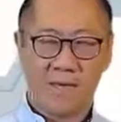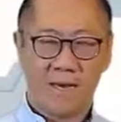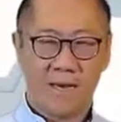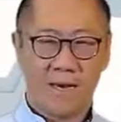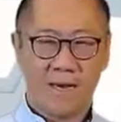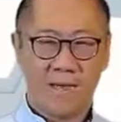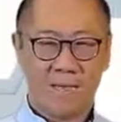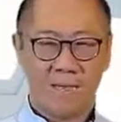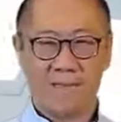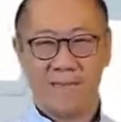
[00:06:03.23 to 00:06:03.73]

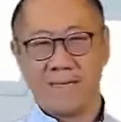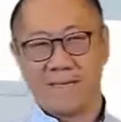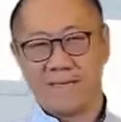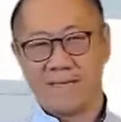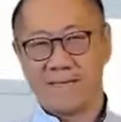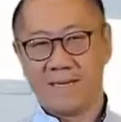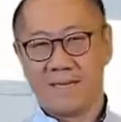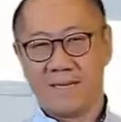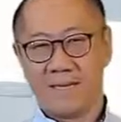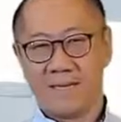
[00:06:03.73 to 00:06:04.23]
us in
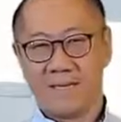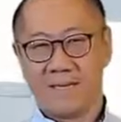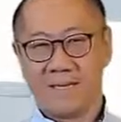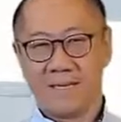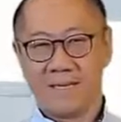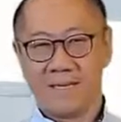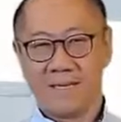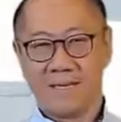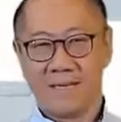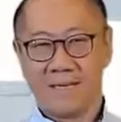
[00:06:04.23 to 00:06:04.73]
Southeast
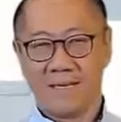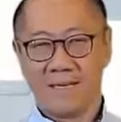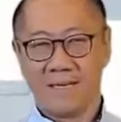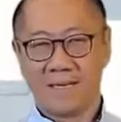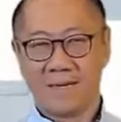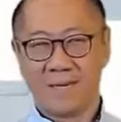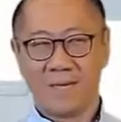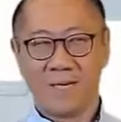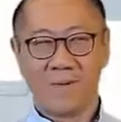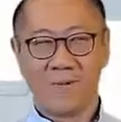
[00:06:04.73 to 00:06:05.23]
Asia, I
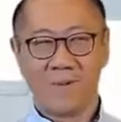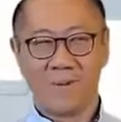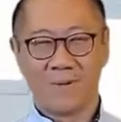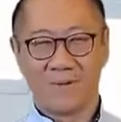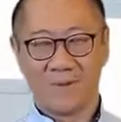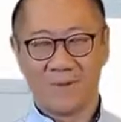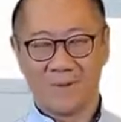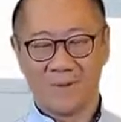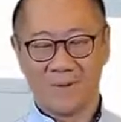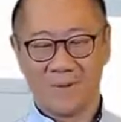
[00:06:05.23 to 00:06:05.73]
think
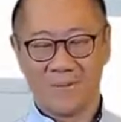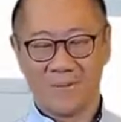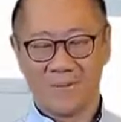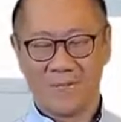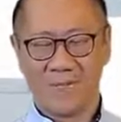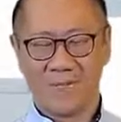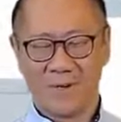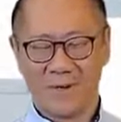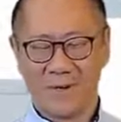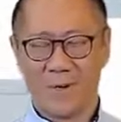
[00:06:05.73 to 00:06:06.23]
we're a
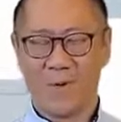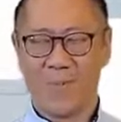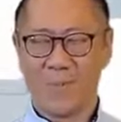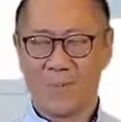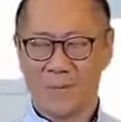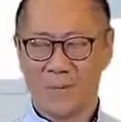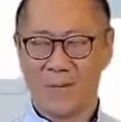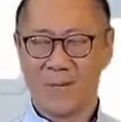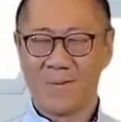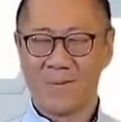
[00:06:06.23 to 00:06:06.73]
very
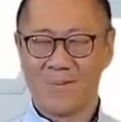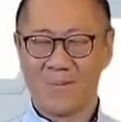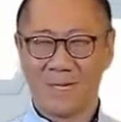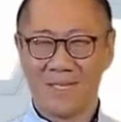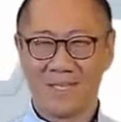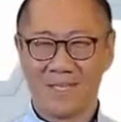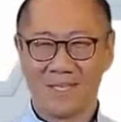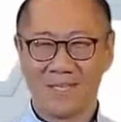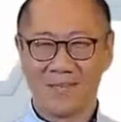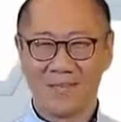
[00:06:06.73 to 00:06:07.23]
compliant bunch.